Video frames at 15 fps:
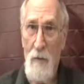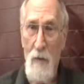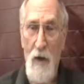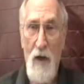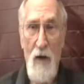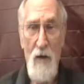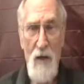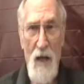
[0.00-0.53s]

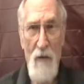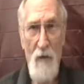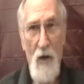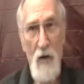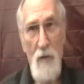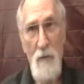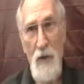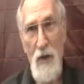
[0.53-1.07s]
because I've
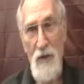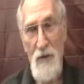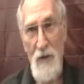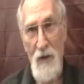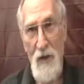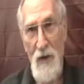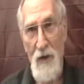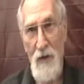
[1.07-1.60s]
got a
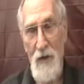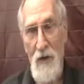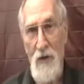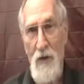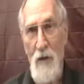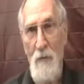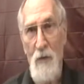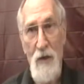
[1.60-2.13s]
puzzle here that
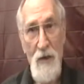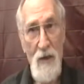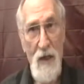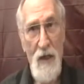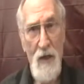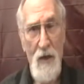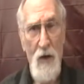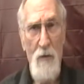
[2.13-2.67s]
someone
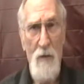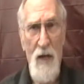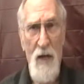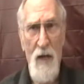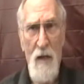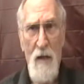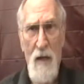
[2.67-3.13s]
sent to me